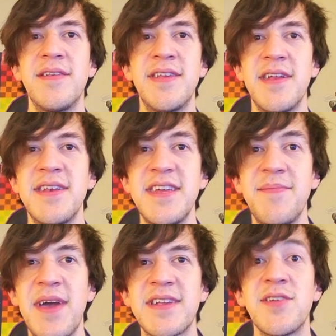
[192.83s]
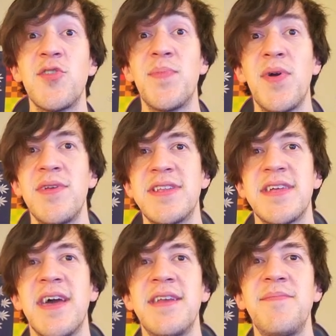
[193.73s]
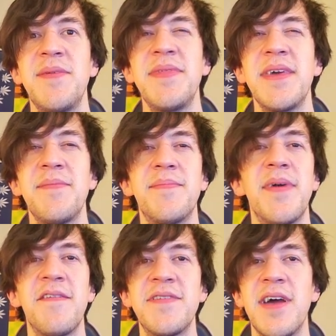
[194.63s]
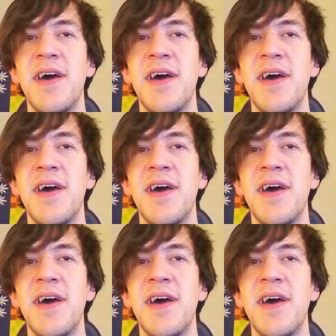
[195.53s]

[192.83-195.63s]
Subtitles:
done demaxing your opponent's side, and maybe they buffed